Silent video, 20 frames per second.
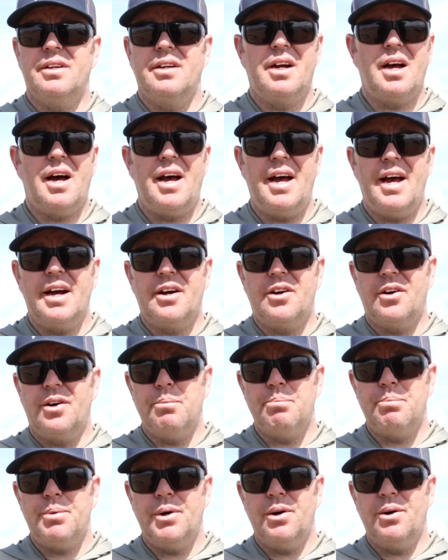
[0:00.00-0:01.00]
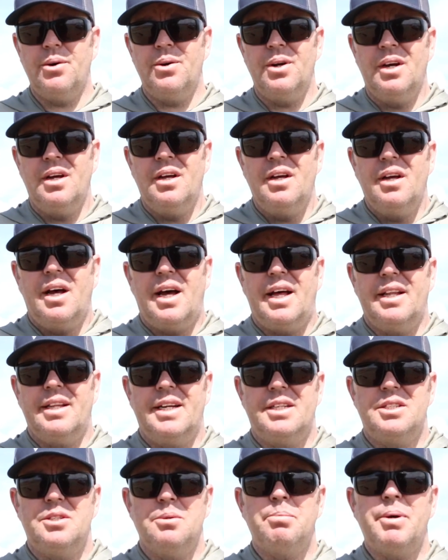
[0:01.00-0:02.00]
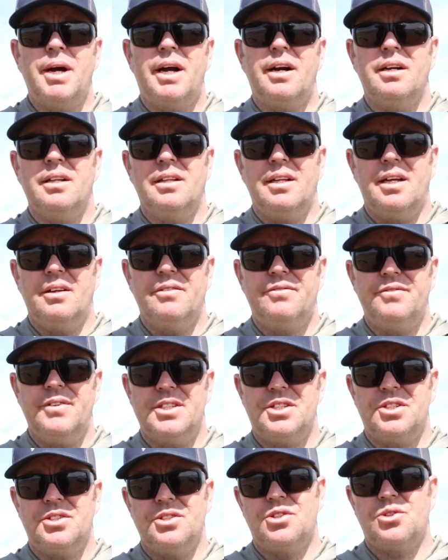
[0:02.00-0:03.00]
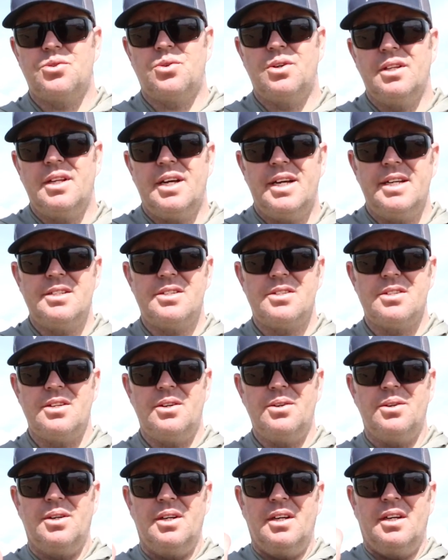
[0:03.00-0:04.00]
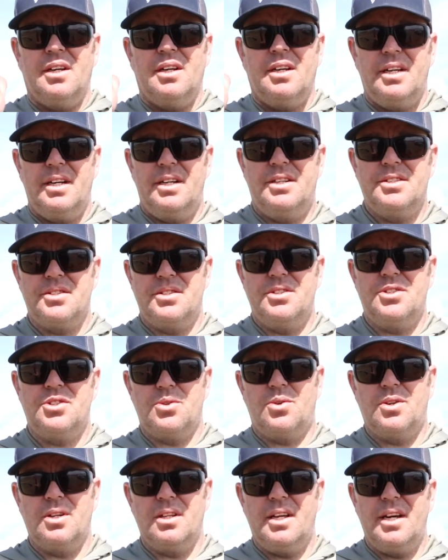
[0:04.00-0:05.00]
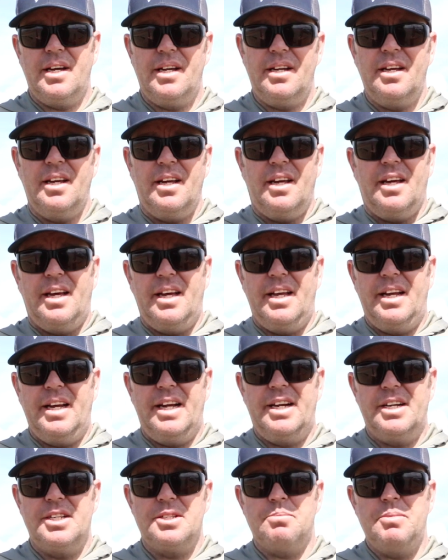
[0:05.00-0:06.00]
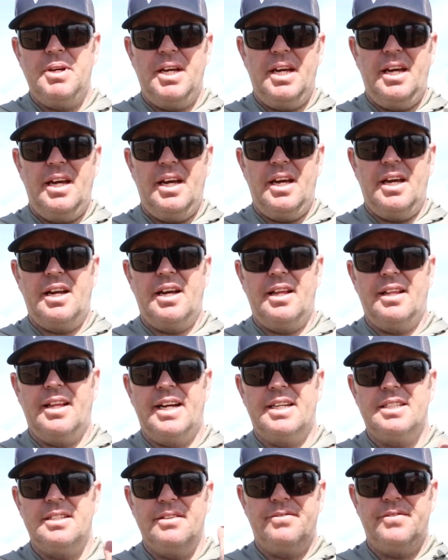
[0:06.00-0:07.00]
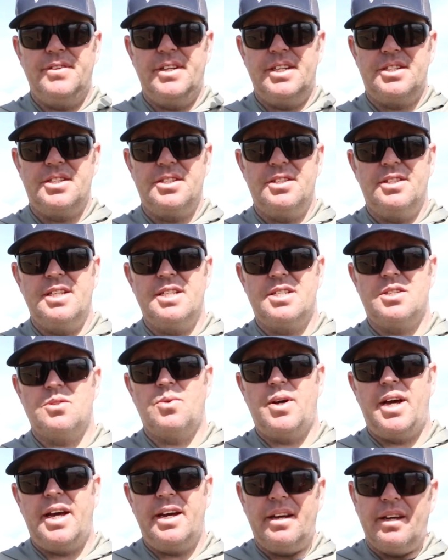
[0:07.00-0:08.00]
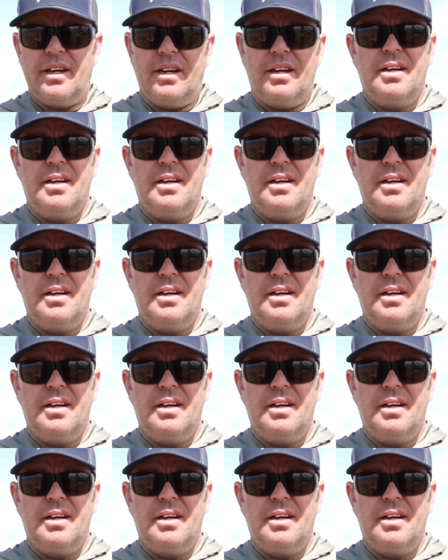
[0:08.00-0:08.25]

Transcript: a kayak or a boat, I like to parallel fish the shoreline. So here's the shoreline and here's me, and I like to fish this way.